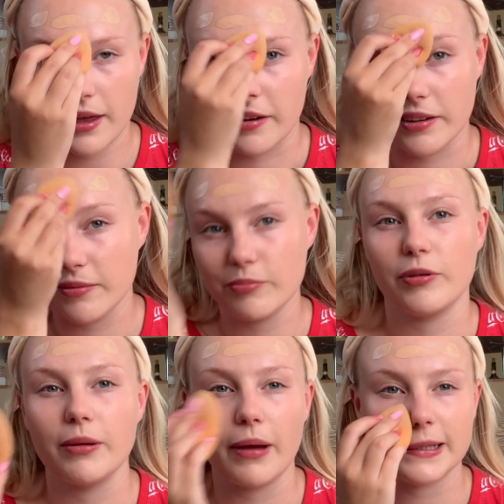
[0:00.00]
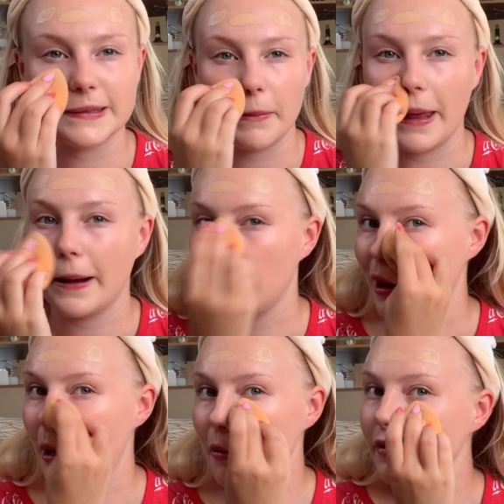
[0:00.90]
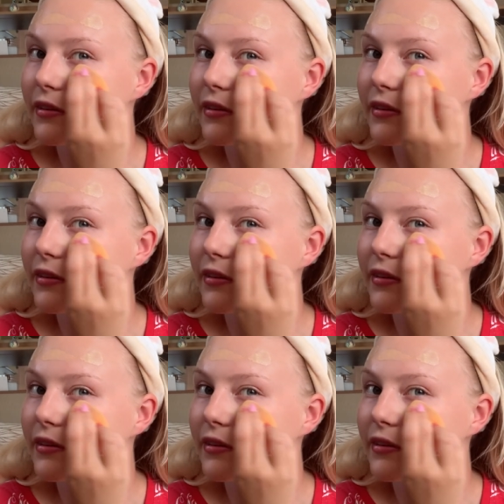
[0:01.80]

and bring back of that glow.